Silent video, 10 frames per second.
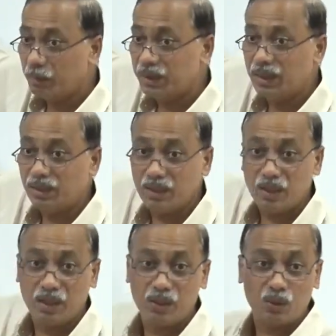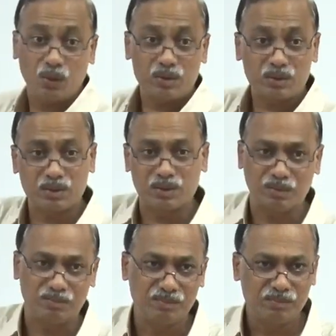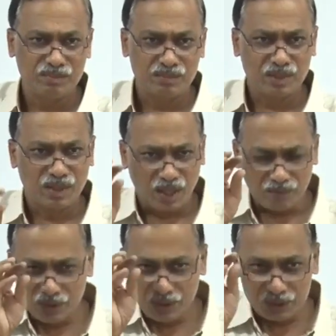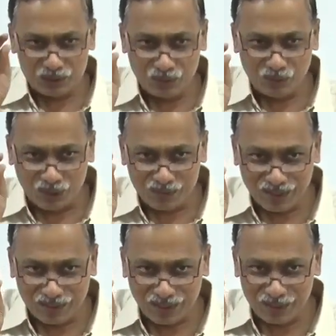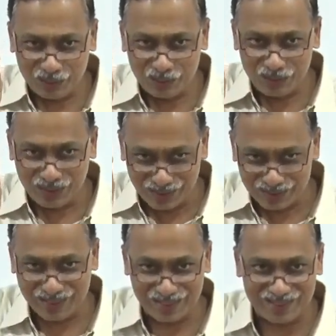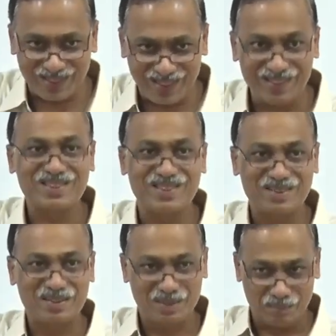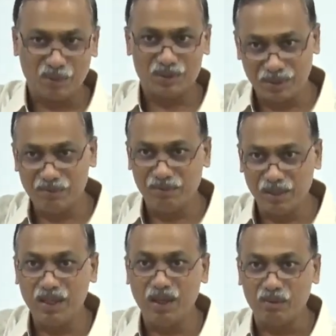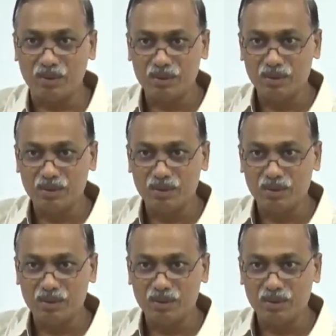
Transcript: a budgetary control system have you understood what we are trying to discuss next because then we will read out